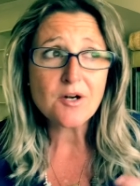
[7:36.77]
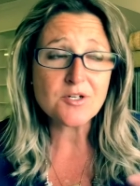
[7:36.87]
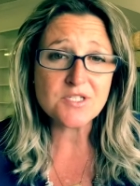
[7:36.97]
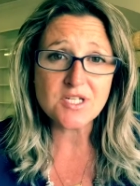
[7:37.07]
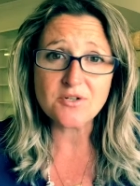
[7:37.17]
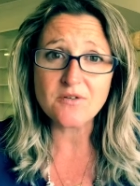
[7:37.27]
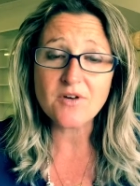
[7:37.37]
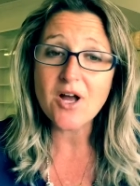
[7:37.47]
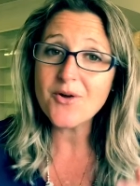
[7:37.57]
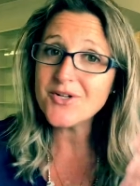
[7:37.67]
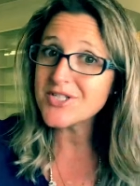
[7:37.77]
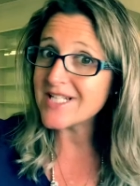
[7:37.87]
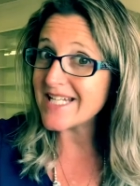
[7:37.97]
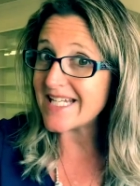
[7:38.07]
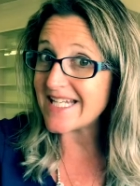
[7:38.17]
her senior year of college,
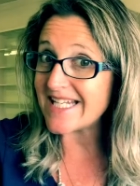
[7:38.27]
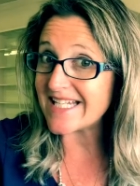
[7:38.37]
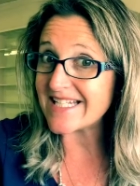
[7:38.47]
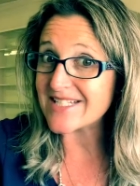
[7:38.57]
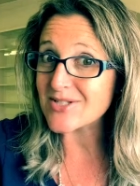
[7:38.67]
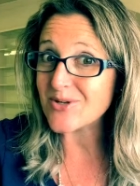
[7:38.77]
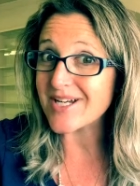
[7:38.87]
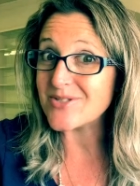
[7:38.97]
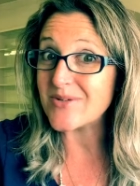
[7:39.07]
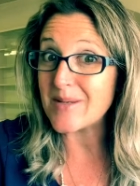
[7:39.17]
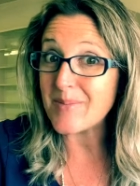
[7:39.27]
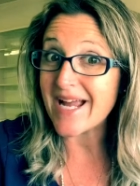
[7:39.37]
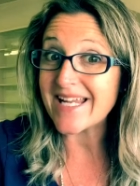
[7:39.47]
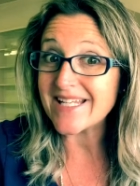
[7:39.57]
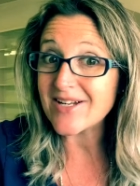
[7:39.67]
and he is trying to get
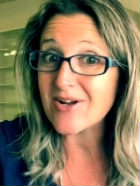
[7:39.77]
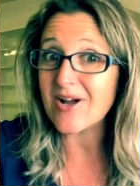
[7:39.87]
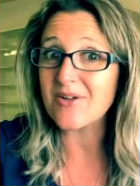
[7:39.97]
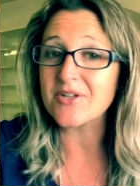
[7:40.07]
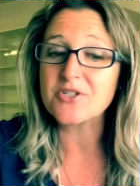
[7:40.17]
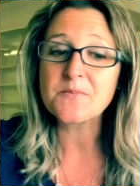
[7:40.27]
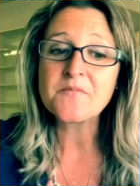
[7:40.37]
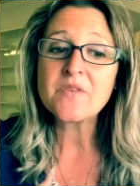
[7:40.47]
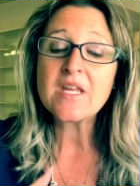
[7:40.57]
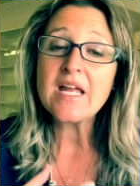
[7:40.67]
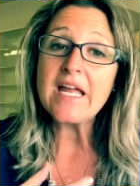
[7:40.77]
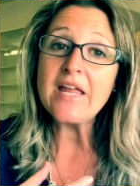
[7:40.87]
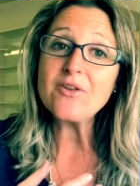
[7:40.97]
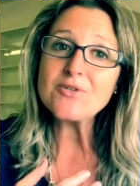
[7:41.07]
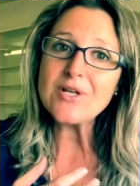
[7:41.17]
back into college.
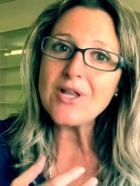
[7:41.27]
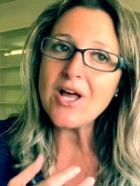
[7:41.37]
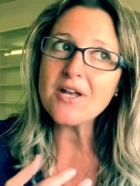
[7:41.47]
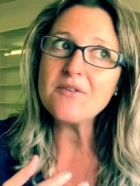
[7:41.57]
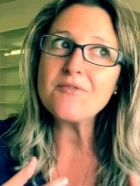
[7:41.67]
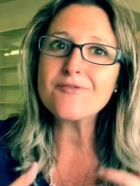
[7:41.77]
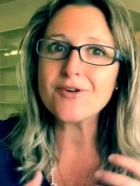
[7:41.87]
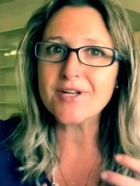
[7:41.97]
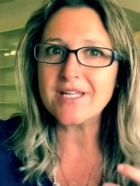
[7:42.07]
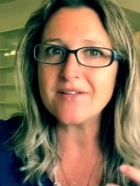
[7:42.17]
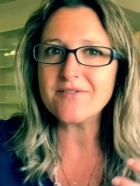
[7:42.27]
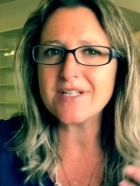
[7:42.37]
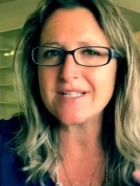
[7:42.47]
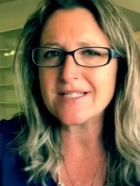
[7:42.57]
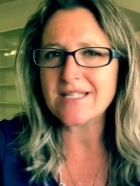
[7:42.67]
And there's a lot of
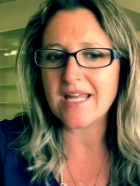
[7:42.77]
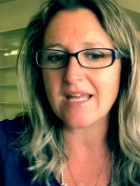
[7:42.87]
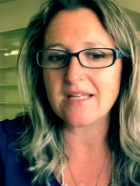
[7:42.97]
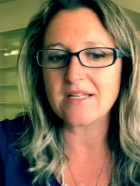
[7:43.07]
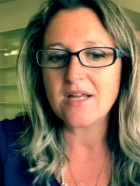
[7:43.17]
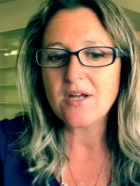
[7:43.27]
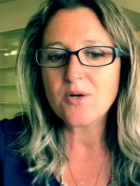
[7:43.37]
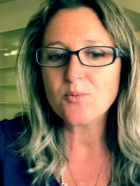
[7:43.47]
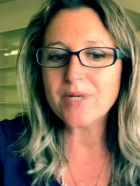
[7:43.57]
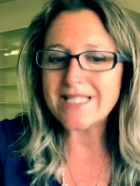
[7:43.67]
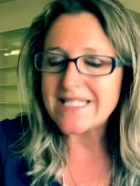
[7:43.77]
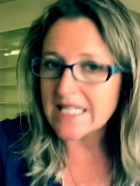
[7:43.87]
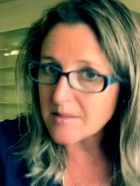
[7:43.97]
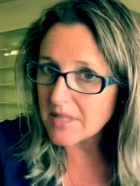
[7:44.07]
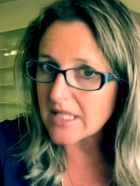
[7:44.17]
forgiveness and
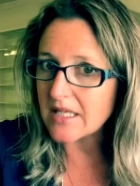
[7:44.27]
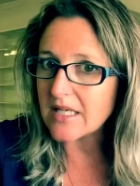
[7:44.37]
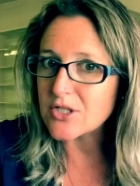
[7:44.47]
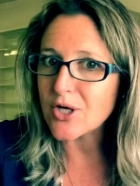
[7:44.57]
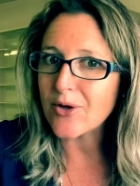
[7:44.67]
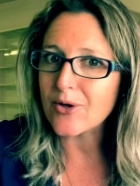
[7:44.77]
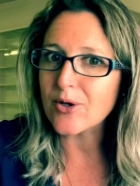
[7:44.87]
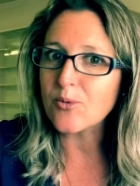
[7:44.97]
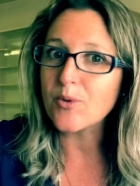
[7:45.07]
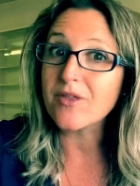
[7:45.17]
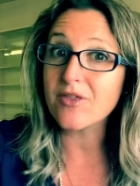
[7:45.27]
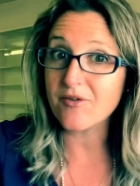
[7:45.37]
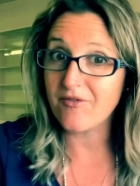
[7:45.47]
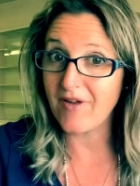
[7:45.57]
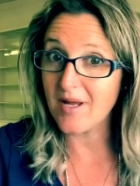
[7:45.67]
redeeming each other with
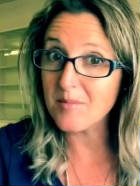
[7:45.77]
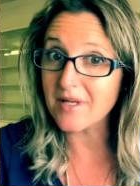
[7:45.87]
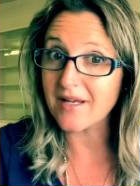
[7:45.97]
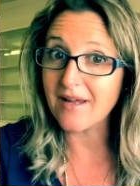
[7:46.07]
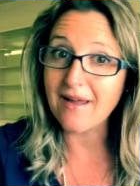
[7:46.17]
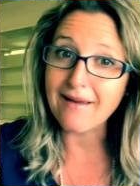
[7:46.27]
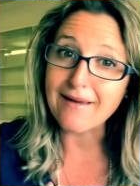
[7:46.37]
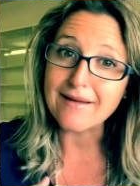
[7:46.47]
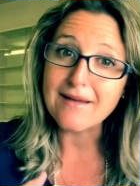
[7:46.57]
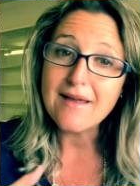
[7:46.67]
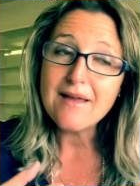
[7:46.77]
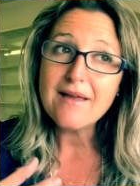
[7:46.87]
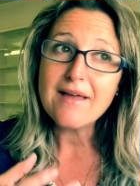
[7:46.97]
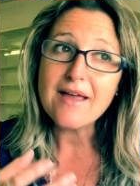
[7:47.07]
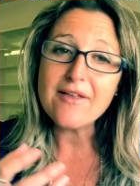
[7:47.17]
their family. And
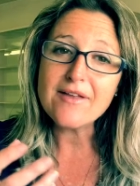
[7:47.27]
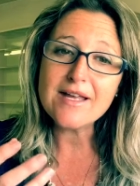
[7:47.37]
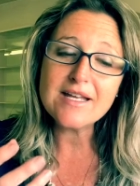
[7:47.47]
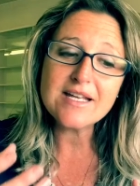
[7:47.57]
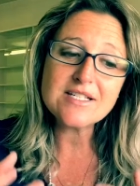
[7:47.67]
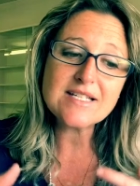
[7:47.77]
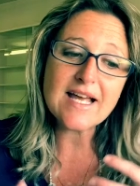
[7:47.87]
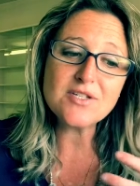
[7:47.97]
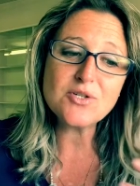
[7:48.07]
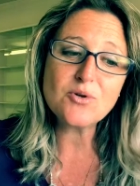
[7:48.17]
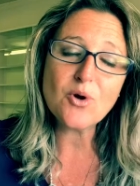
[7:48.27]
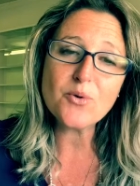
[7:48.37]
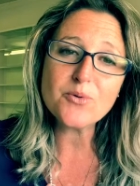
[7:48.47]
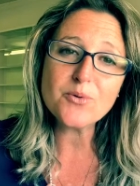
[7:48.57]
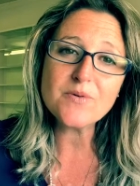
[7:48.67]
and it just as you go
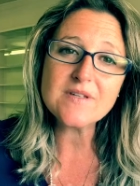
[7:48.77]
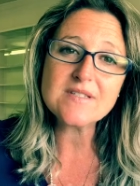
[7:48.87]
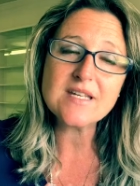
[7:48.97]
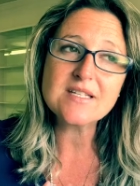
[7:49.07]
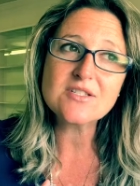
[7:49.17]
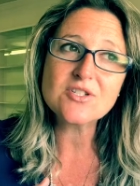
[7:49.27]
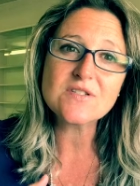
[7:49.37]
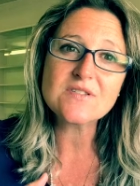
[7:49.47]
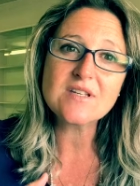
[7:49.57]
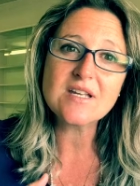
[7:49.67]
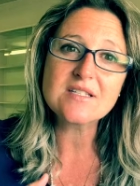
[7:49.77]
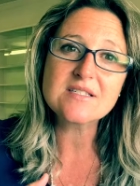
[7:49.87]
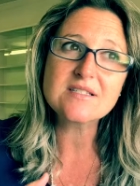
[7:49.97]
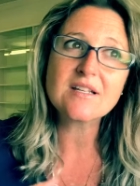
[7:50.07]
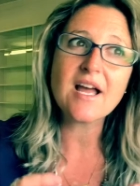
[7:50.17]
through this, it's just
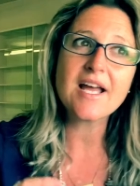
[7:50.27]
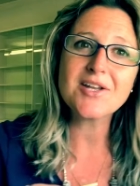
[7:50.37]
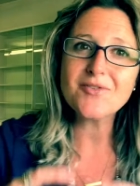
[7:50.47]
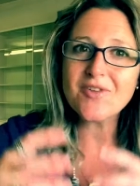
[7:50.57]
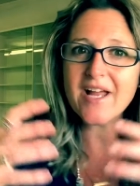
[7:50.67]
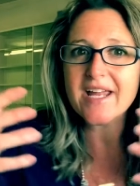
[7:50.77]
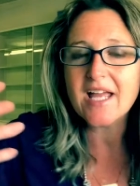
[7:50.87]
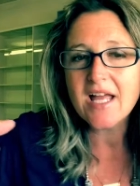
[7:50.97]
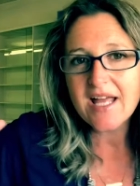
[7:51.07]
it's kind of like